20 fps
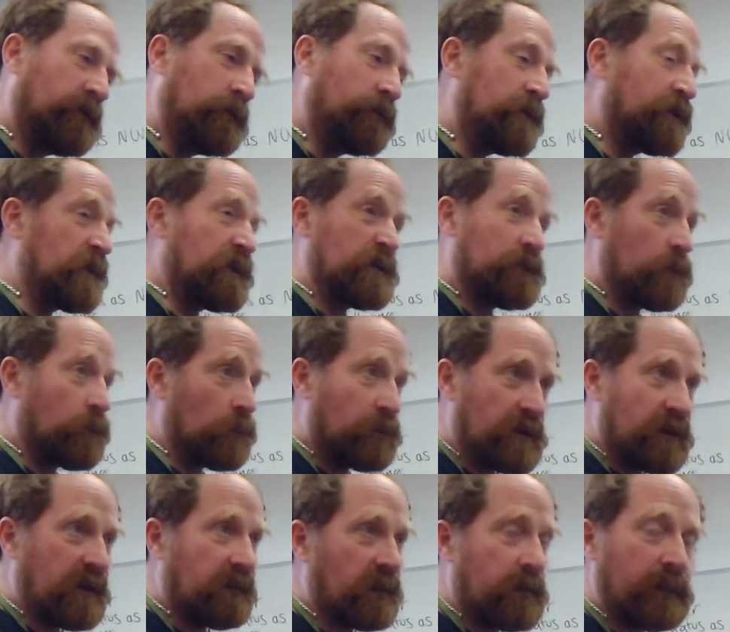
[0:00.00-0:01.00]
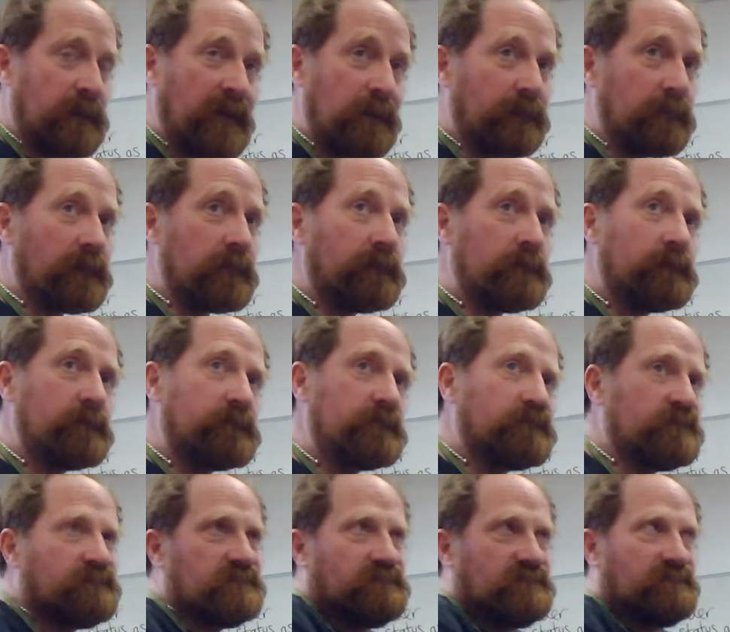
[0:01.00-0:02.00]
were just ordinary people,
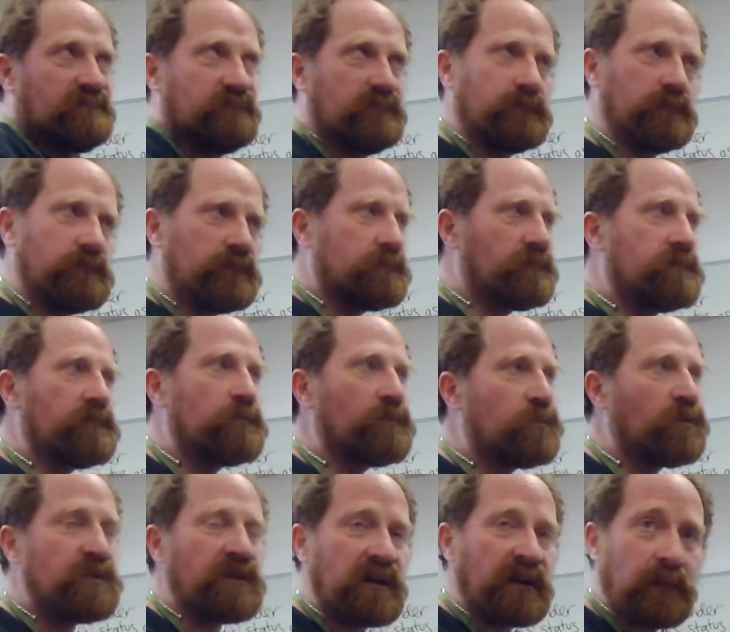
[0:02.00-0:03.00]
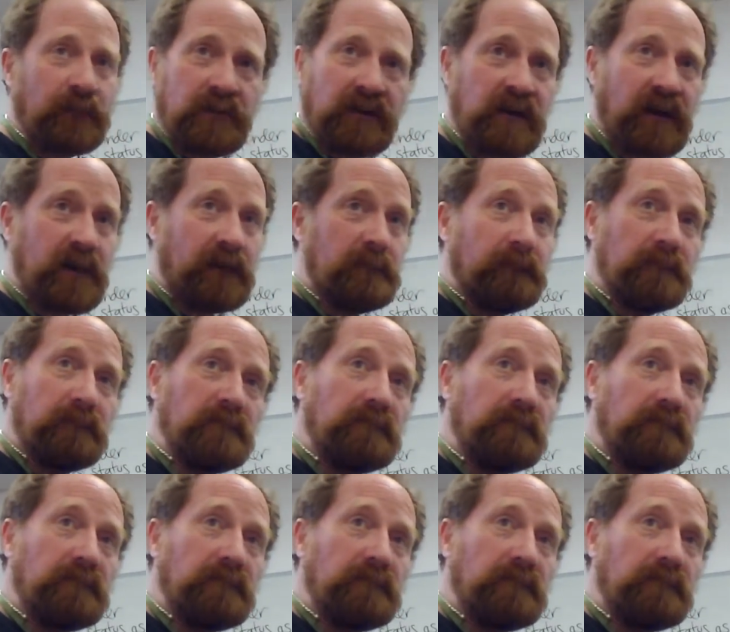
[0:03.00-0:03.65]
would anyone care?